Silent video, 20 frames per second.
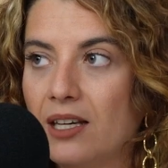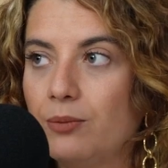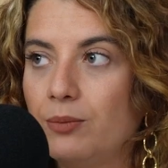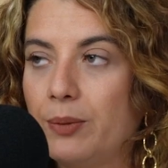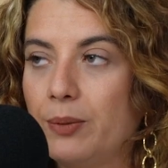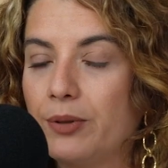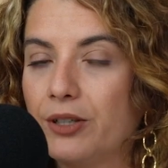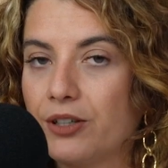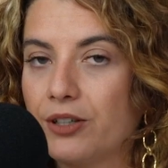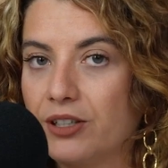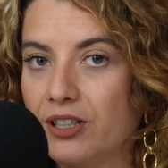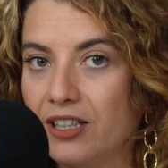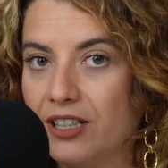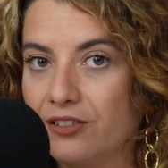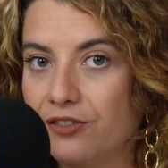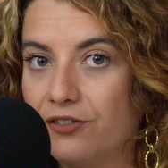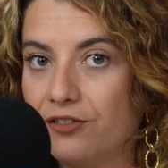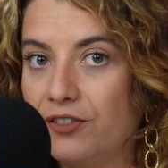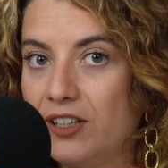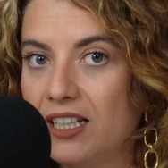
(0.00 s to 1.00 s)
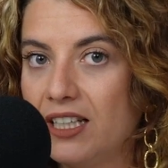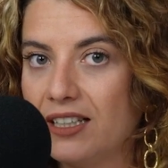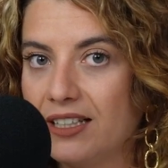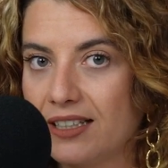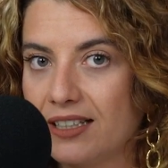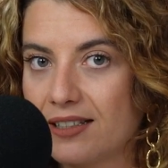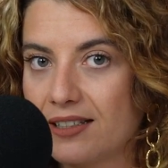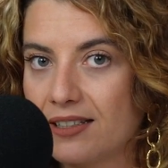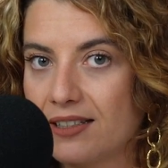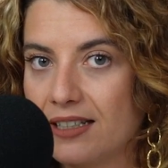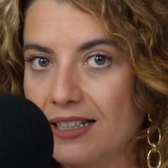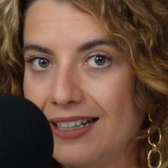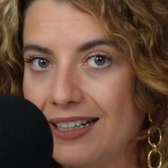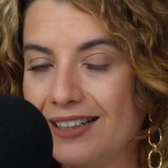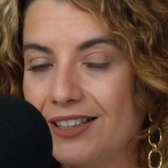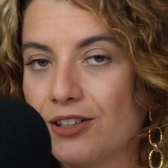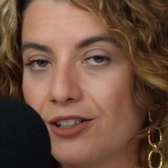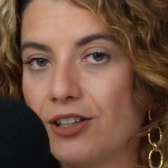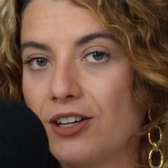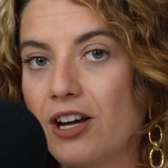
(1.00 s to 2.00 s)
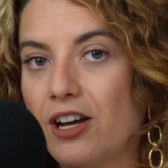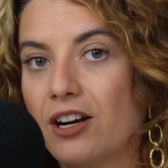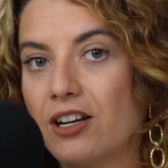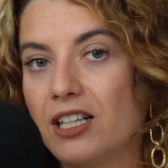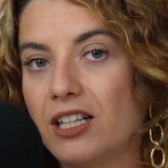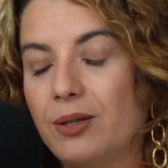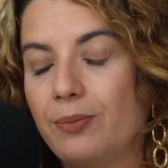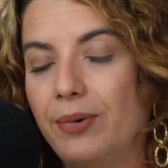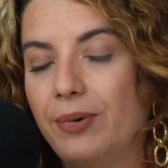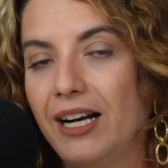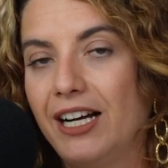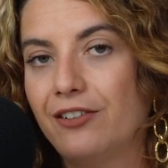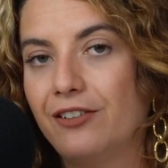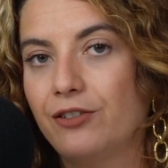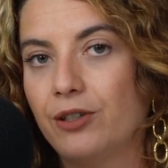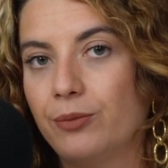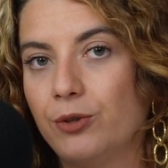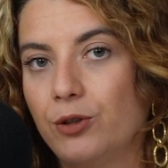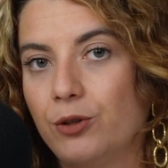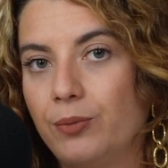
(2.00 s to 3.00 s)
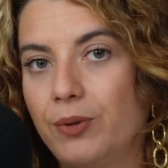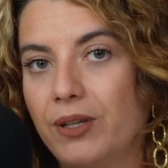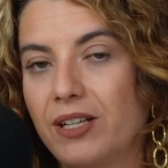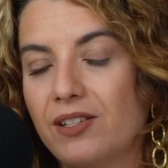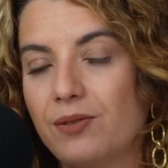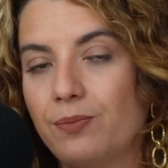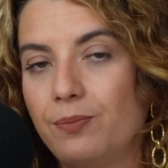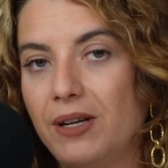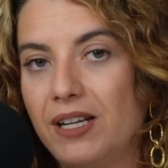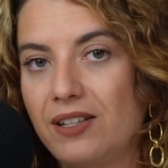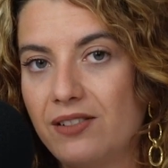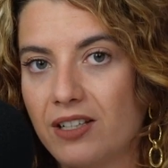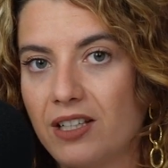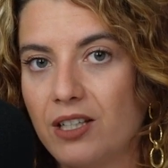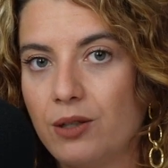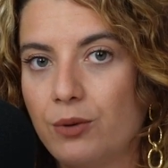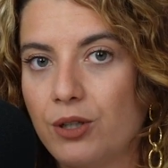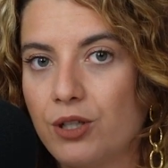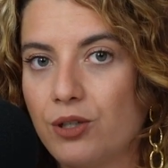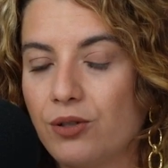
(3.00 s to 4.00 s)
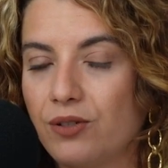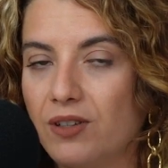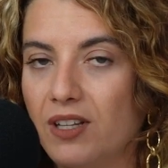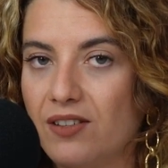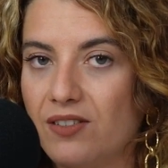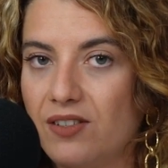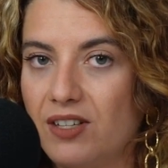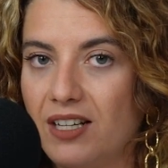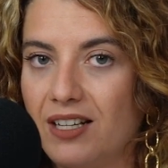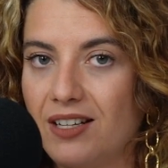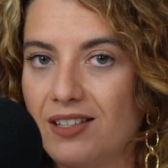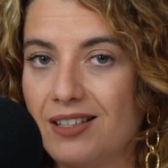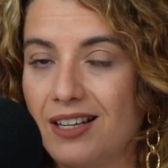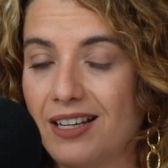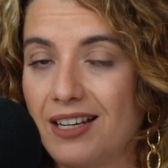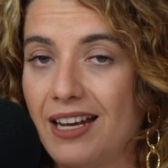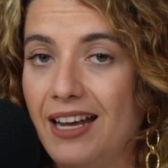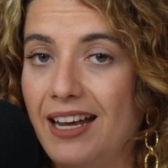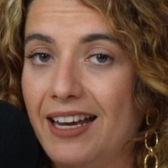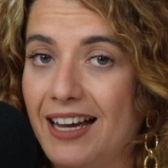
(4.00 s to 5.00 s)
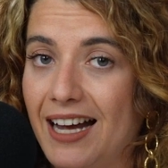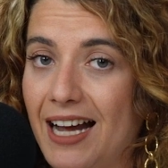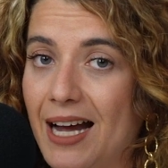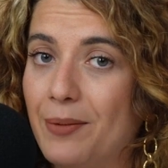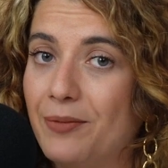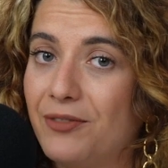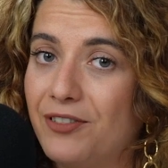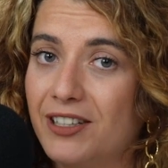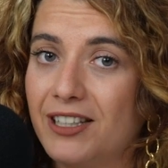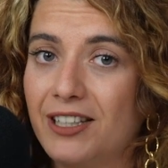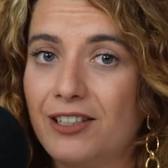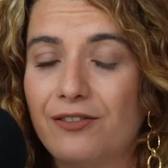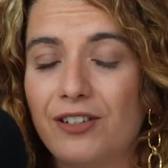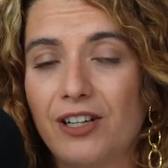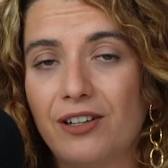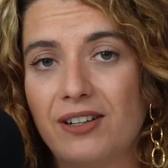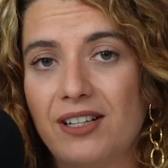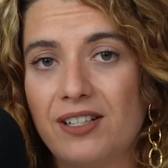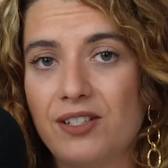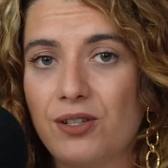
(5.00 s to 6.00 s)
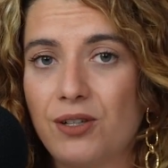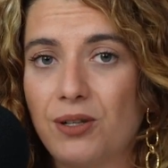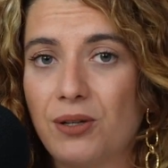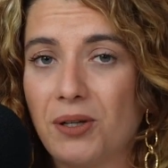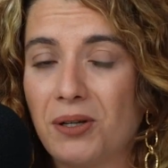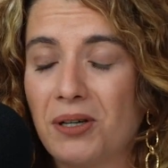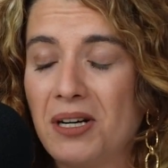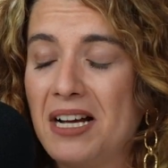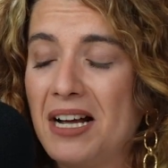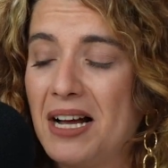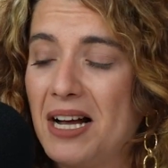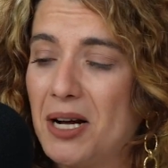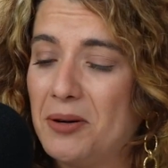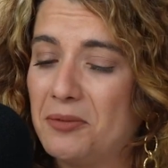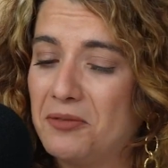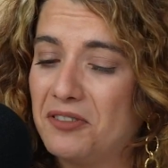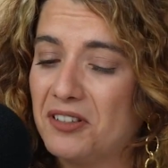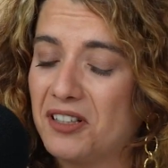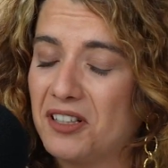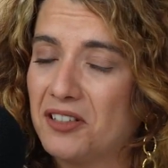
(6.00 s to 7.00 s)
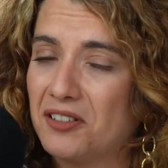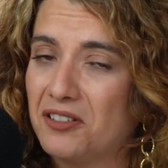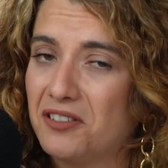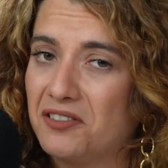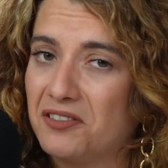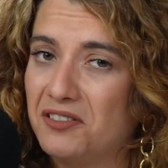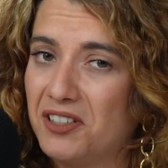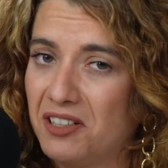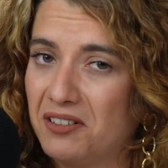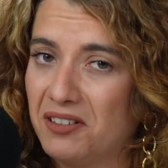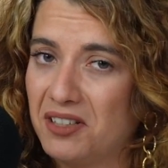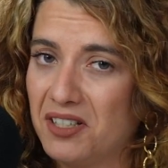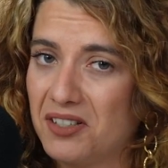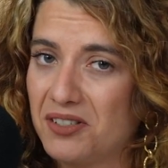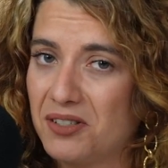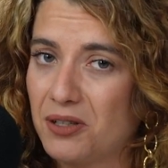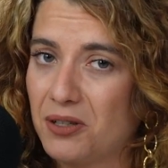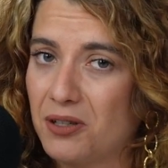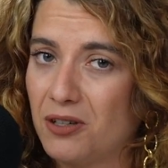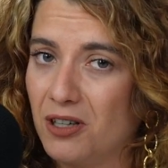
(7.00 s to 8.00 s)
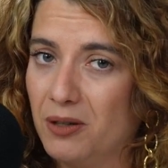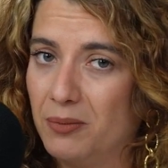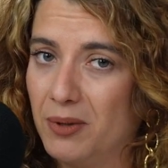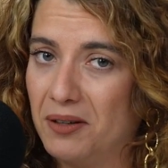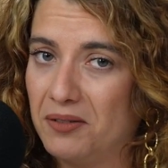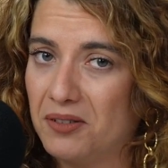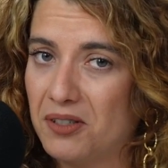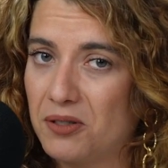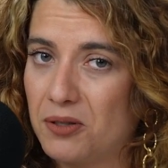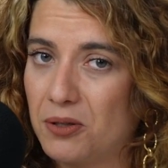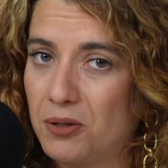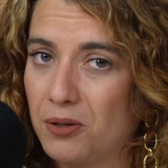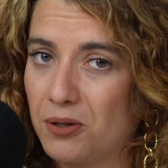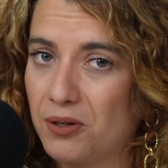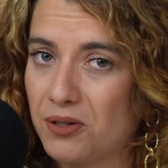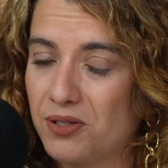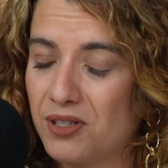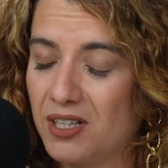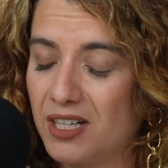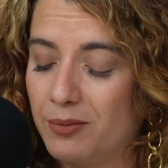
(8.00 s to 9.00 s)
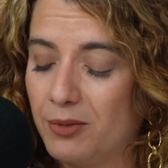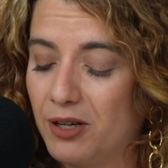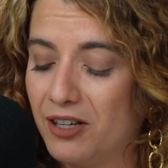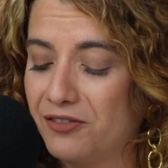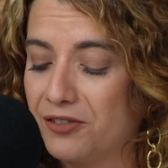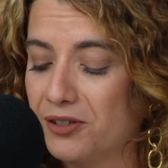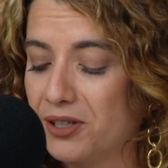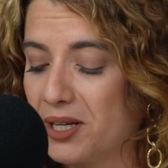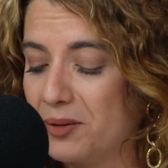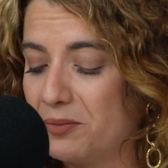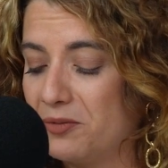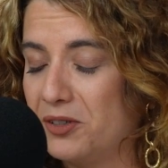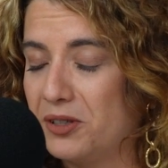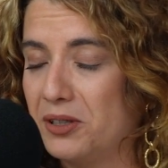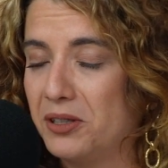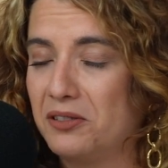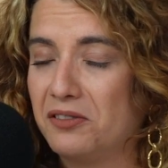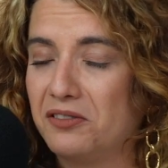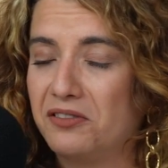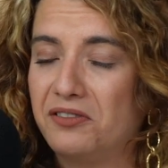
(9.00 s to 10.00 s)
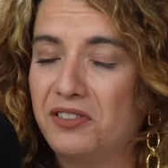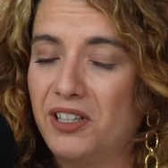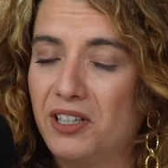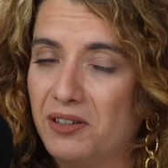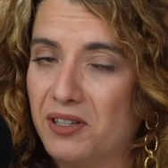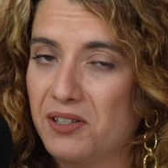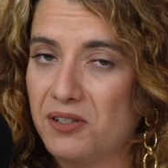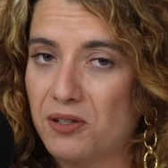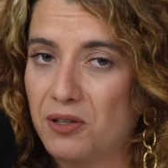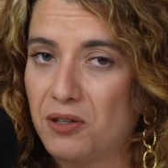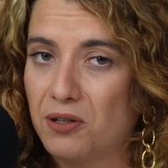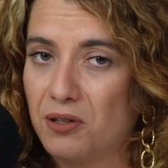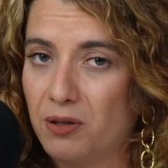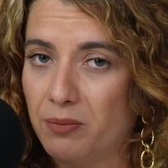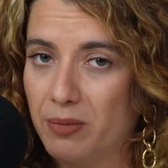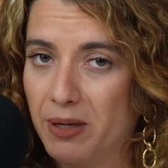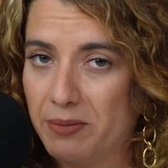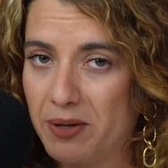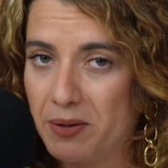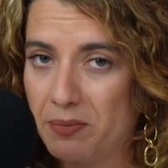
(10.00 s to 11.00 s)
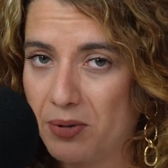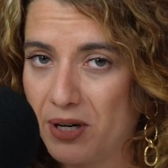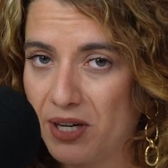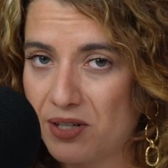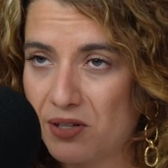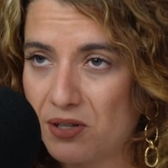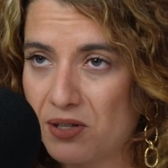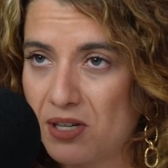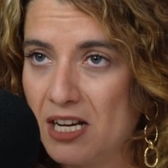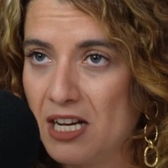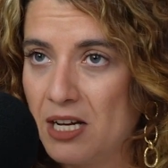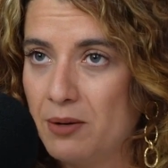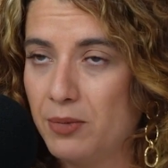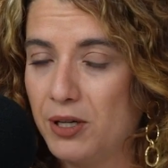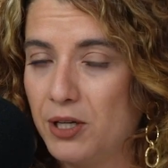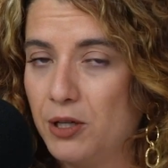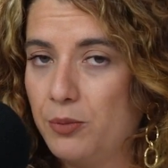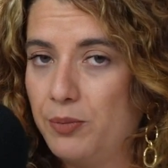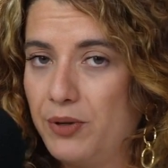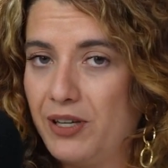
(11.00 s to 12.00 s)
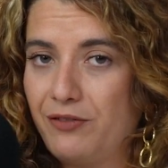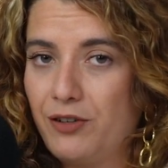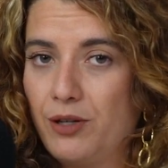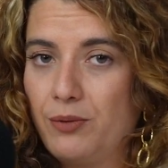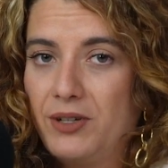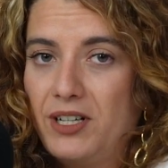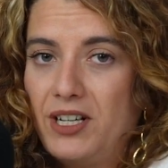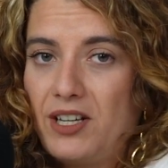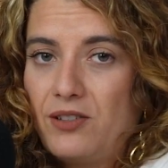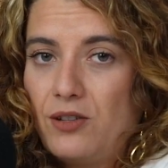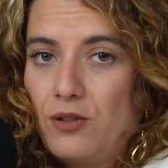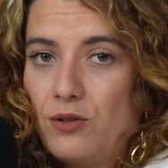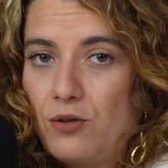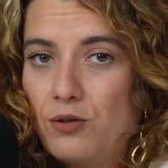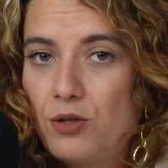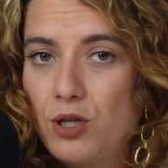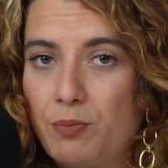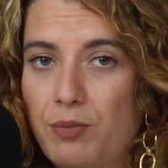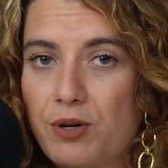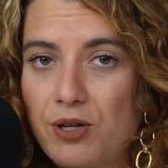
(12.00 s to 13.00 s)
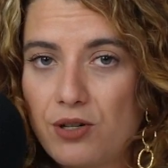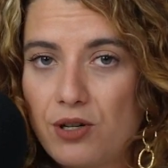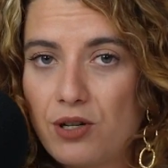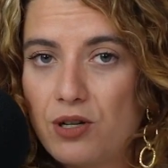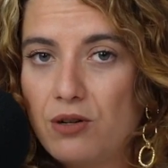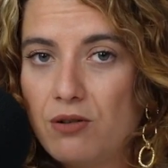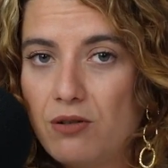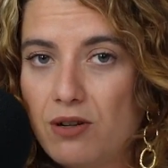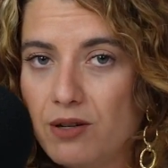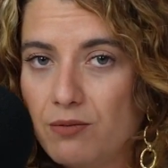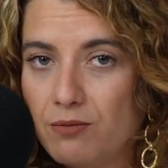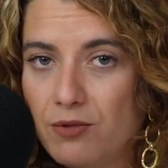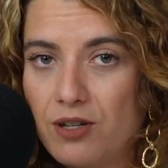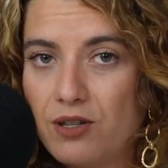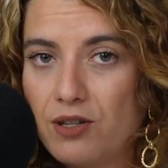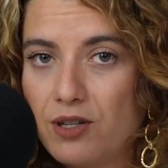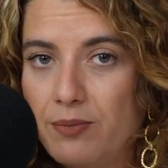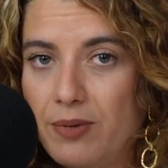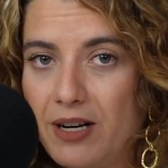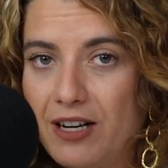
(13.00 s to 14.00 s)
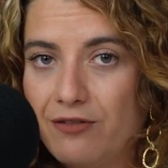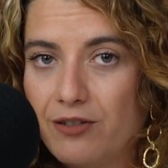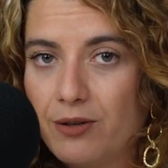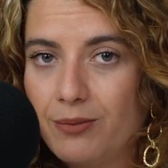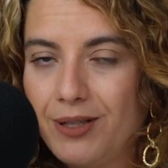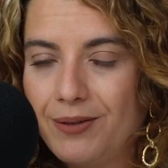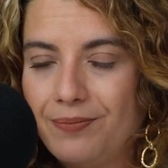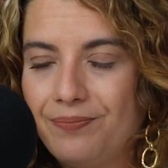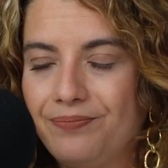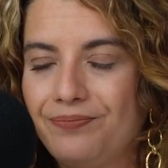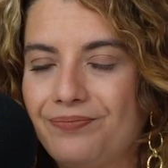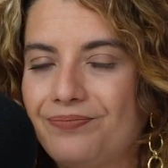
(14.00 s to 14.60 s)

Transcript: people are gonna feel it. They're not gonna buy from you, because basically what you're then saying is like, hey, I'm feeling very insecure. I'm feeling very insecure about this course that I'm offering. I'm feeling very insecure about my prices, but I hope everyone else is super secure and wants to buy from me.